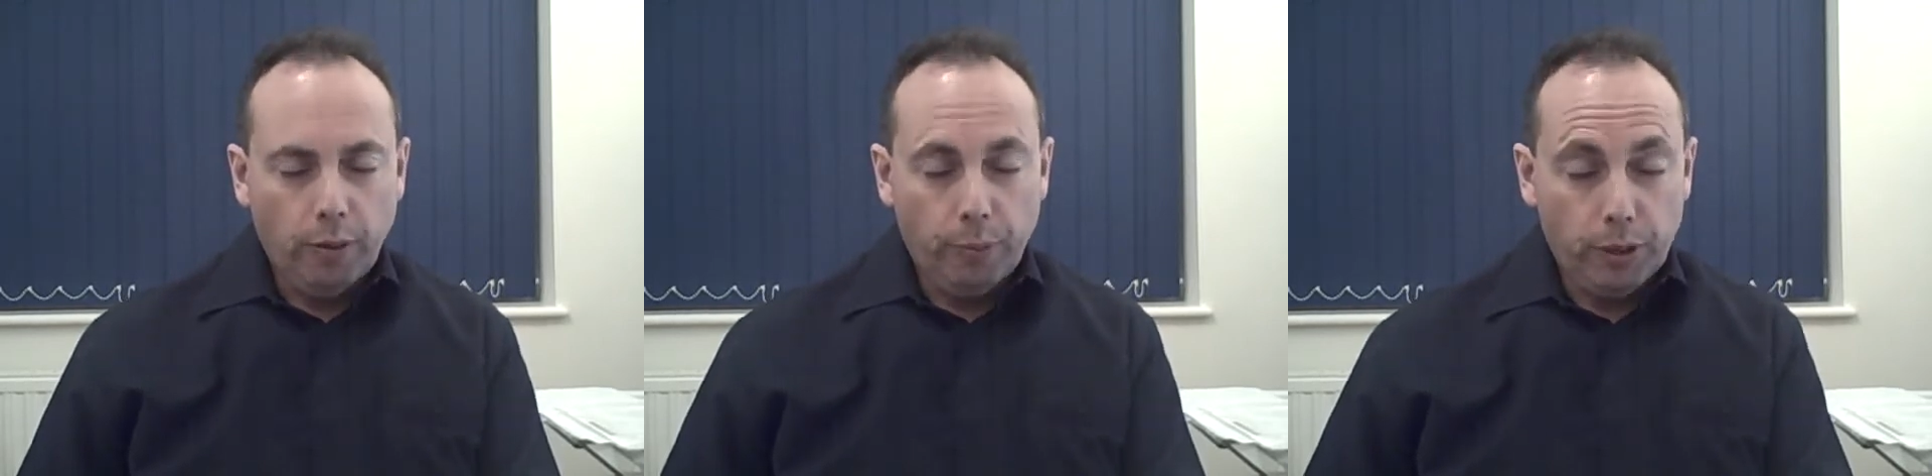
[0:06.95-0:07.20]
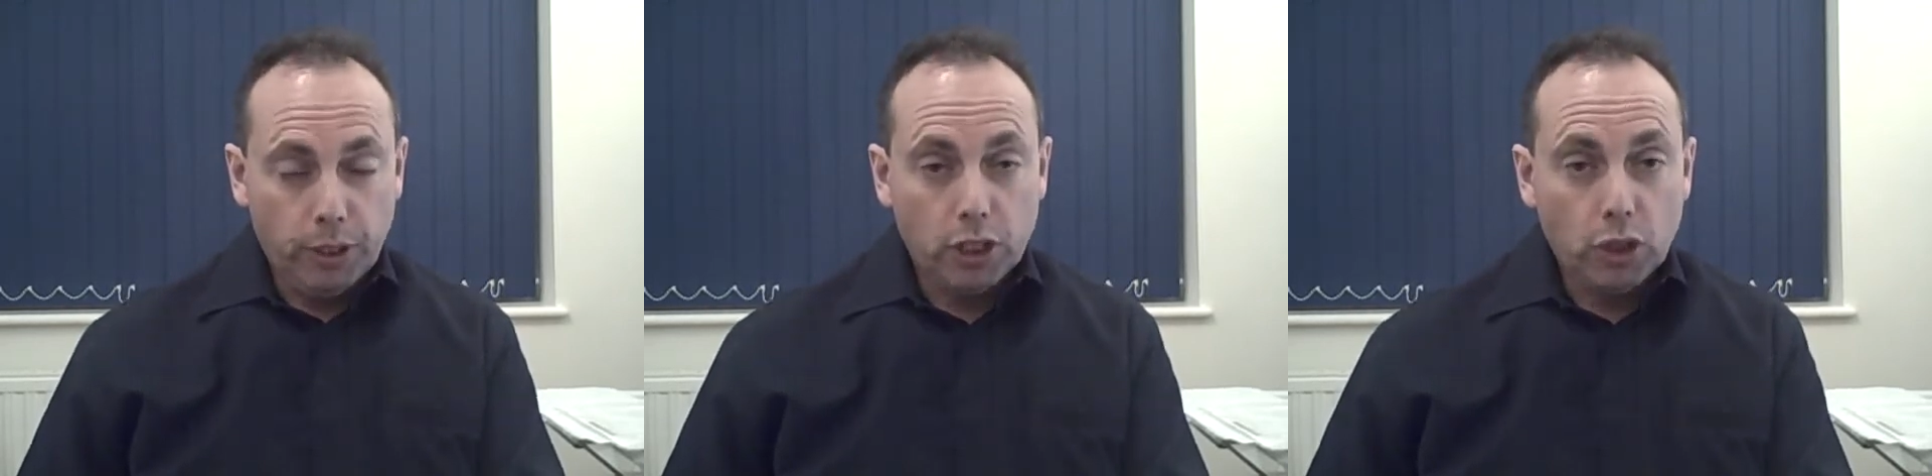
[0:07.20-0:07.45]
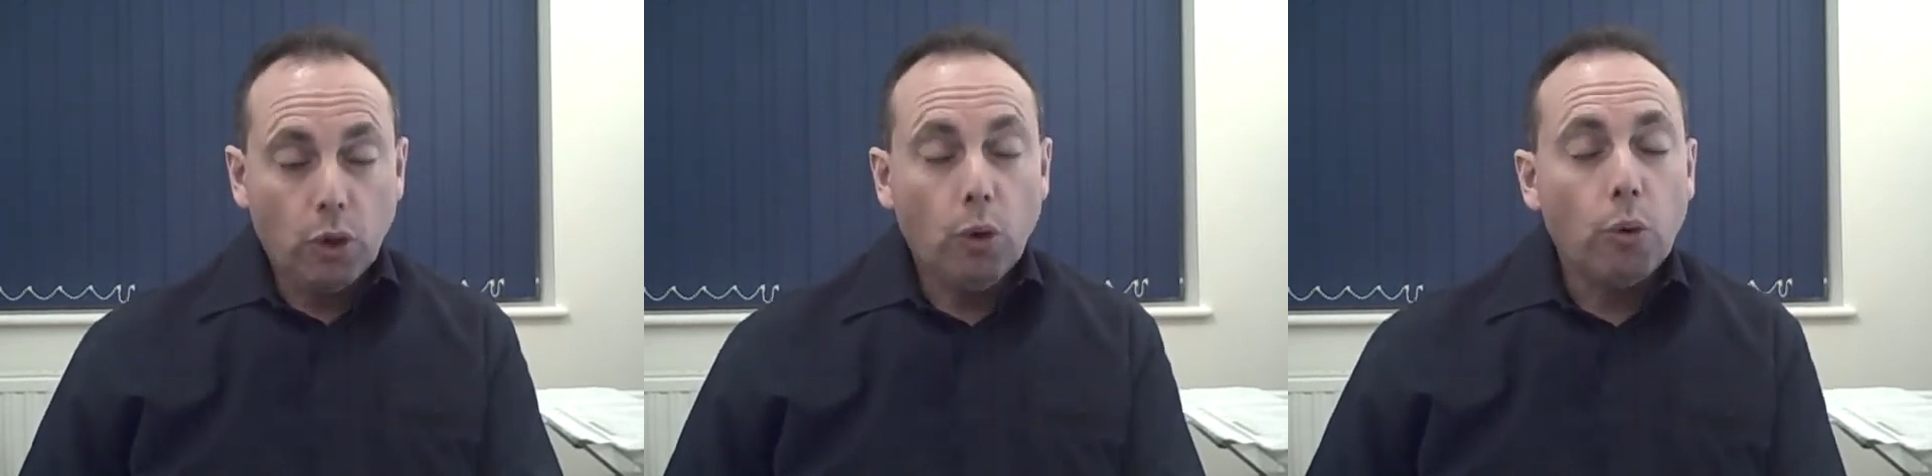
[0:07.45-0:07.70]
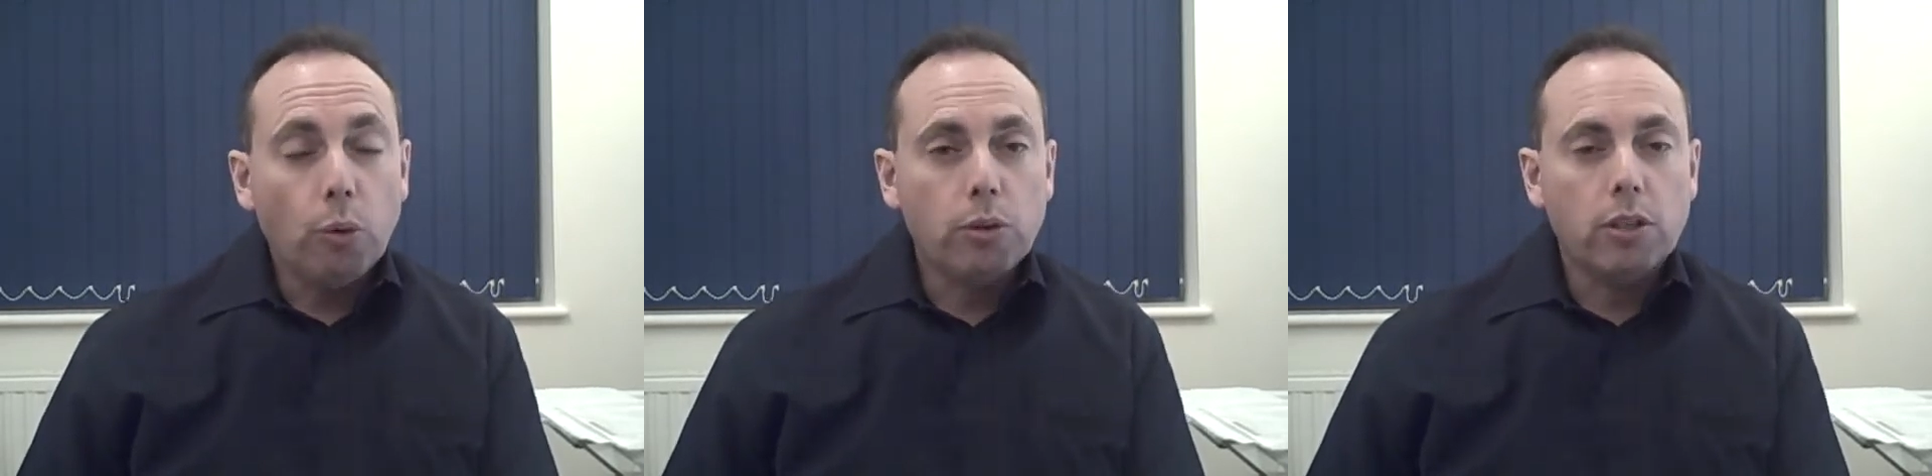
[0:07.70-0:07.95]
which is
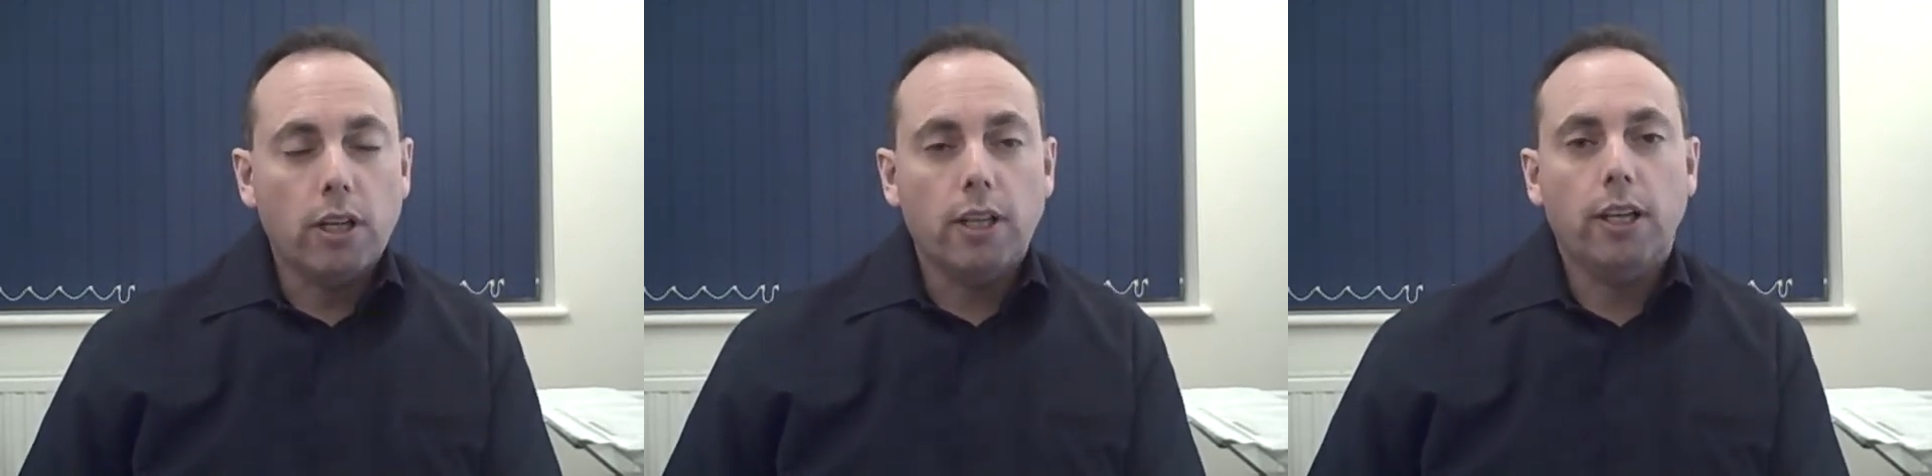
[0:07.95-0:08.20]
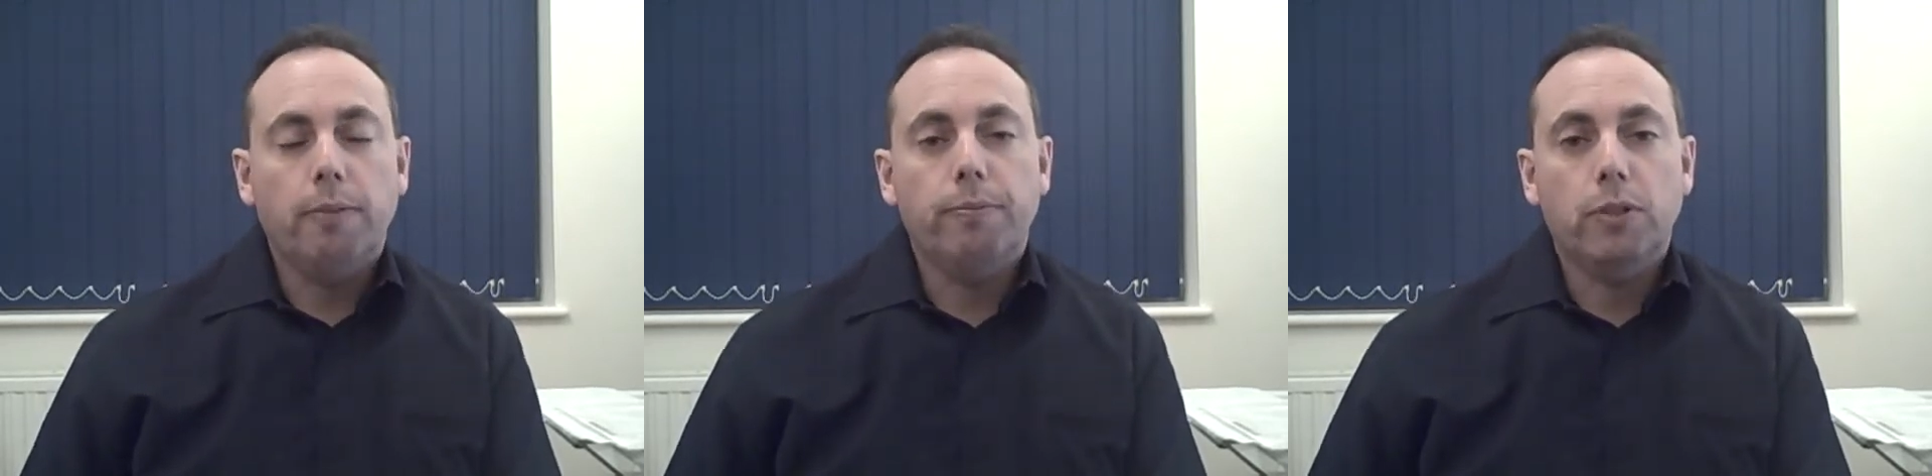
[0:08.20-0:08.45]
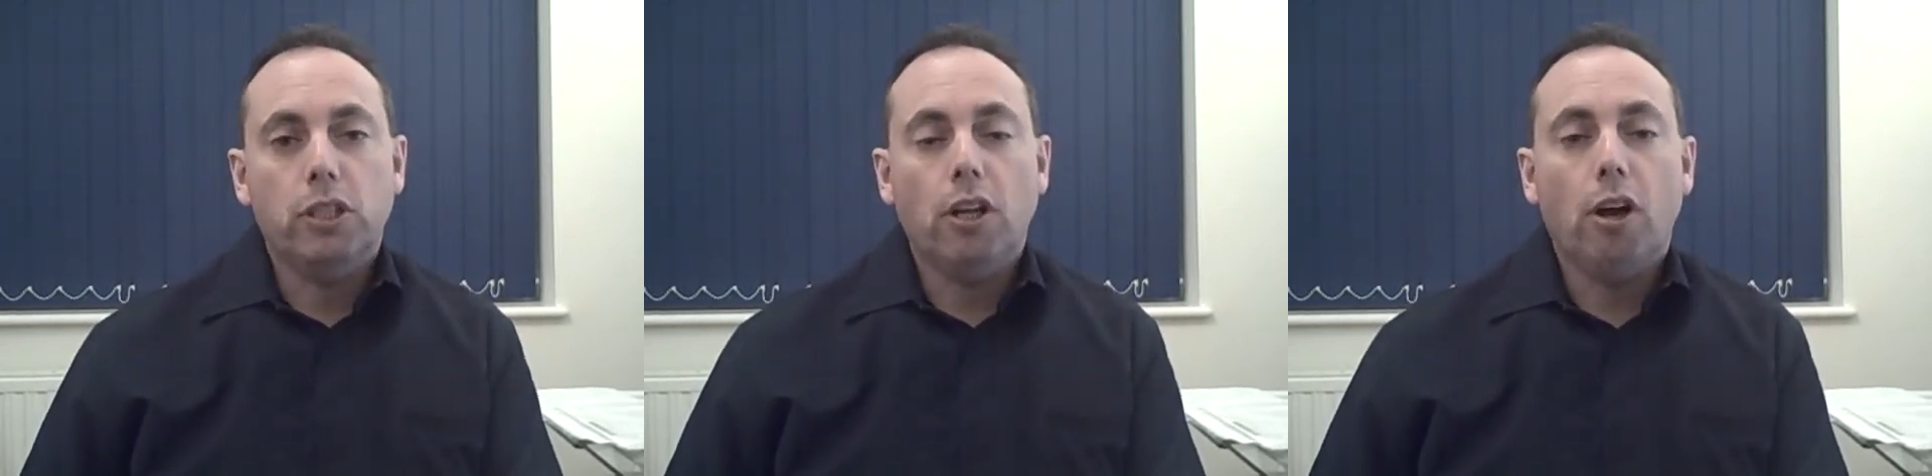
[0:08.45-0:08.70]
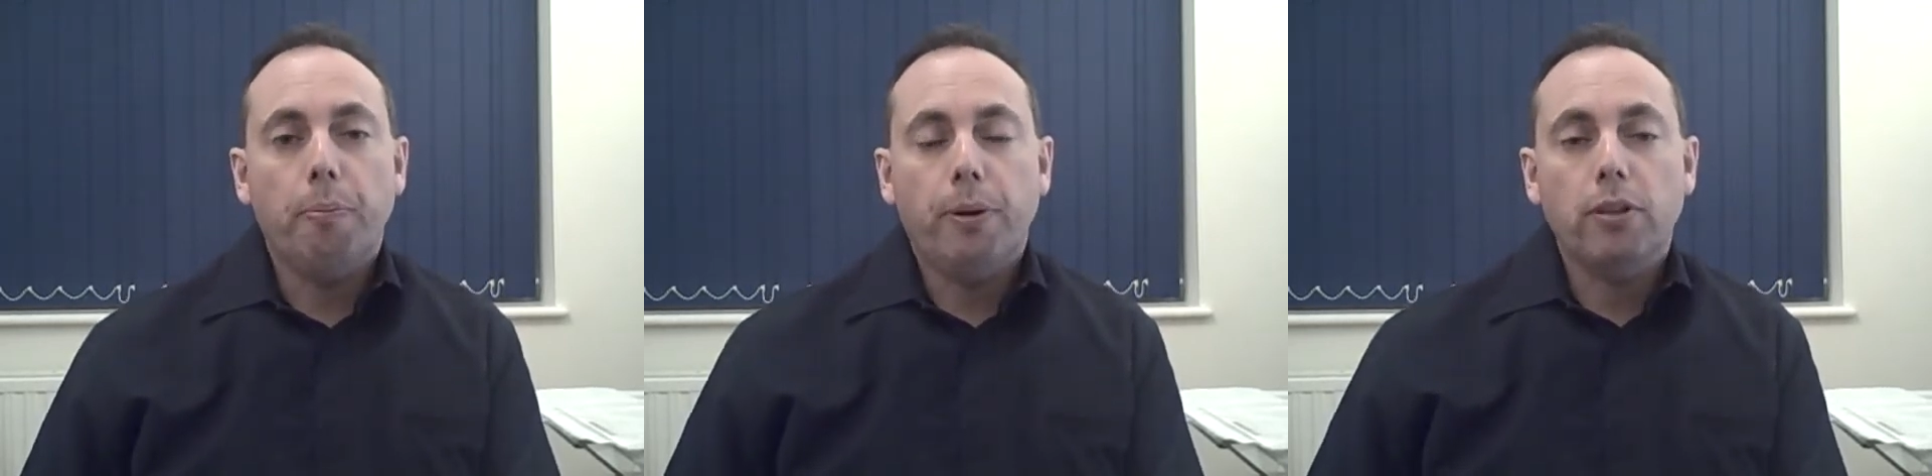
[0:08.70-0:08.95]
called
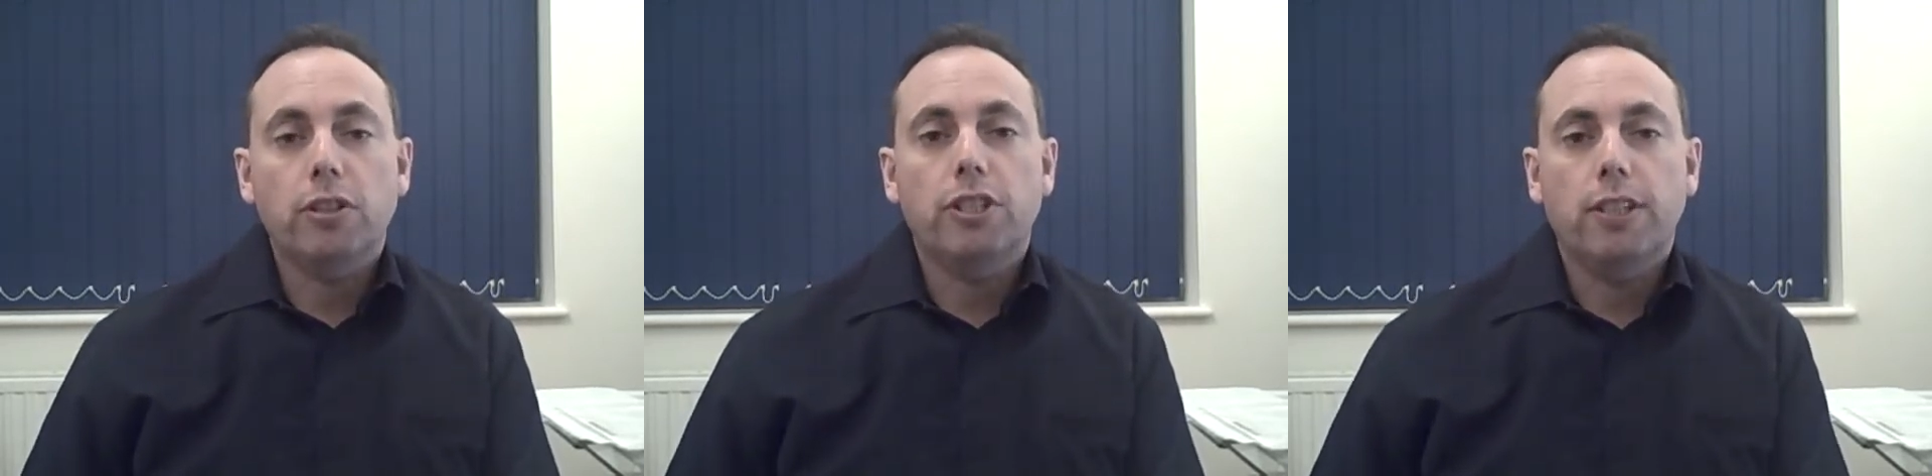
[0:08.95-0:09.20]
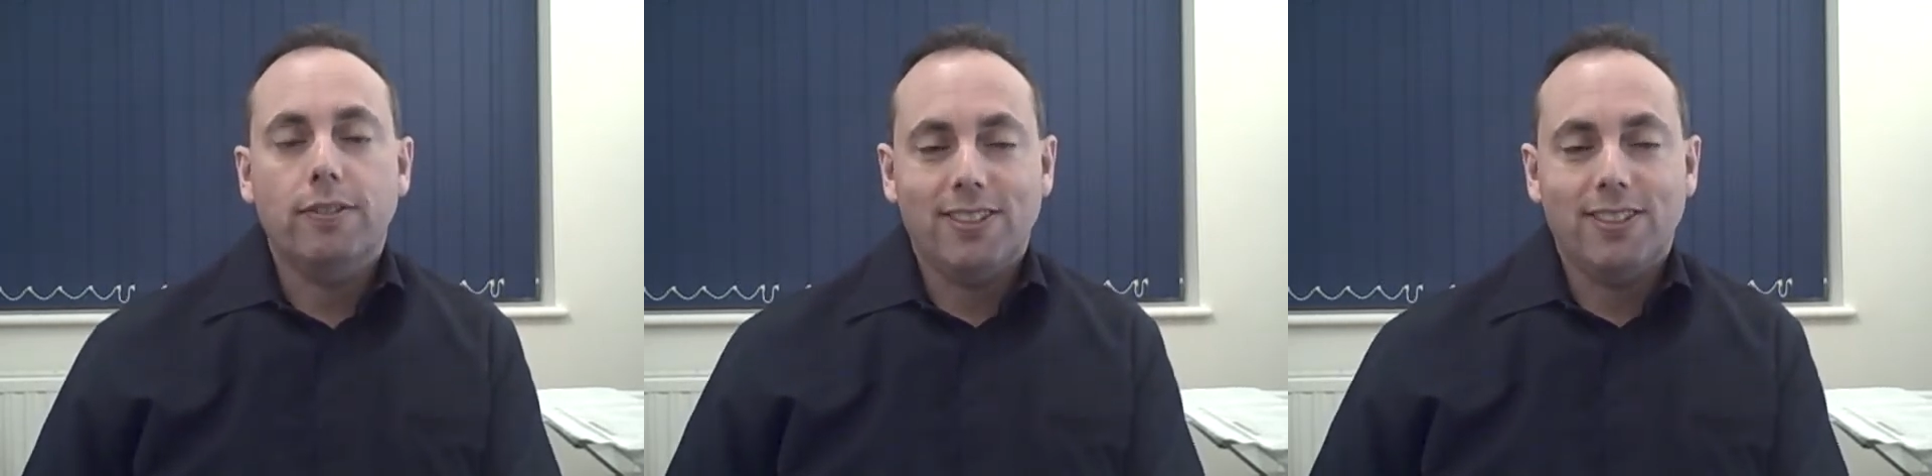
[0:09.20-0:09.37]
Start Positive,